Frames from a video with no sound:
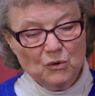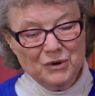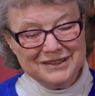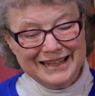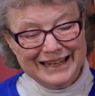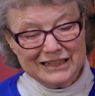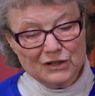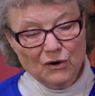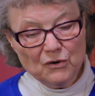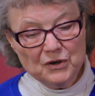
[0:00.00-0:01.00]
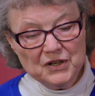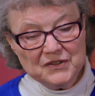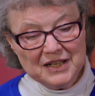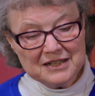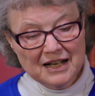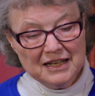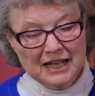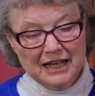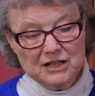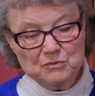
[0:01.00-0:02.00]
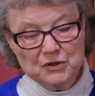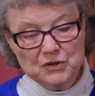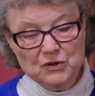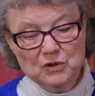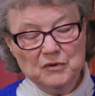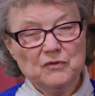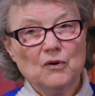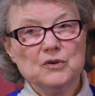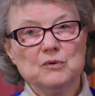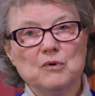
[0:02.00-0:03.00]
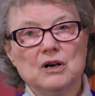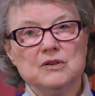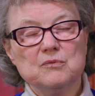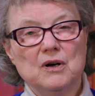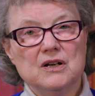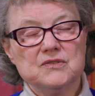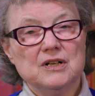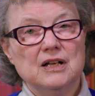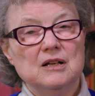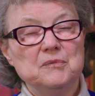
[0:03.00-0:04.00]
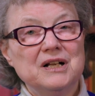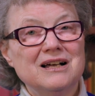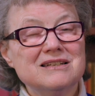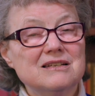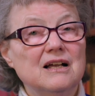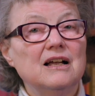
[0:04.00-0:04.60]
with that glory that I had with you before the world was, because